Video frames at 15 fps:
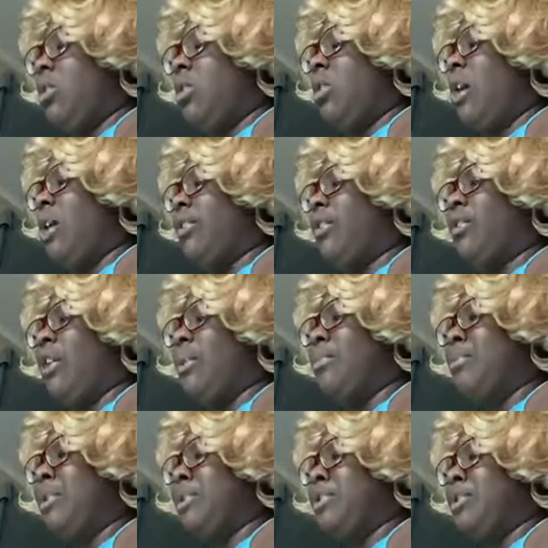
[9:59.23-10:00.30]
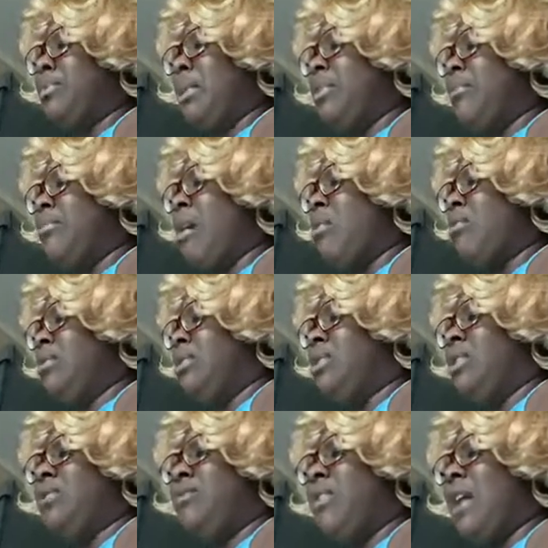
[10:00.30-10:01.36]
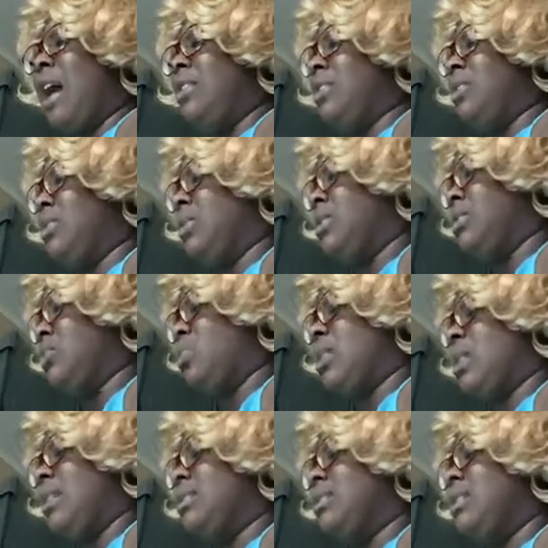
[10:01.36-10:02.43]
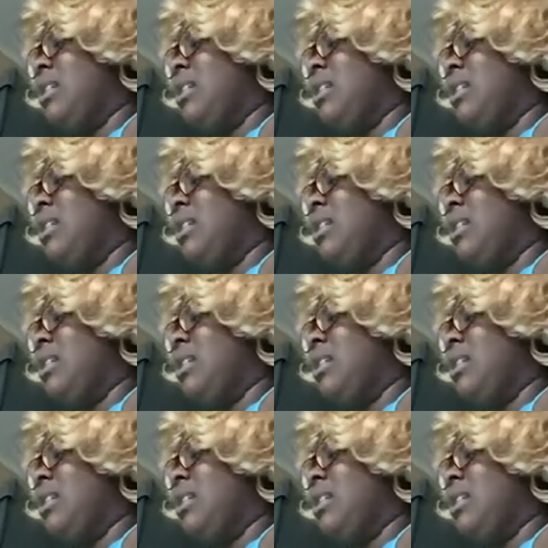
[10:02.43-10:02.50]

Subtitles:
or how the great buzzard made the mountains and the valleys with his wings,